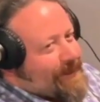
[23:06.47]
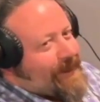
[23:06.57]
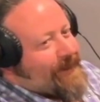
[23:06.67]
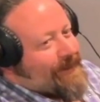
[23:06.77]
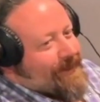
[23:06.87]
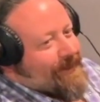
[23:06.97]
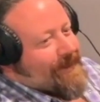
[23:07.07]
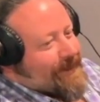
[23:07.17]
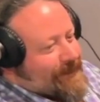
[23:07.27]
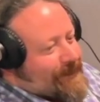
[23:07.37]
there,
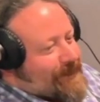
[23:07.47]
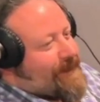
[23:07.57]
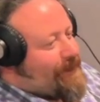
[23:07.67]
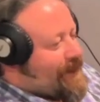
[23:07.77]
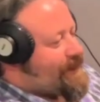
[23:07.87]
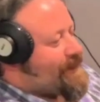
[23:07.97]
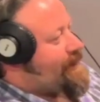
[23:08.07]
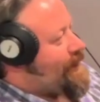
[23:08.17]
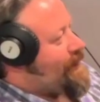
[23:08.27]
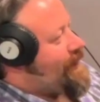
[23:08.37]
it took like a month to
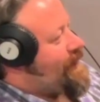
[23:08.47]
settle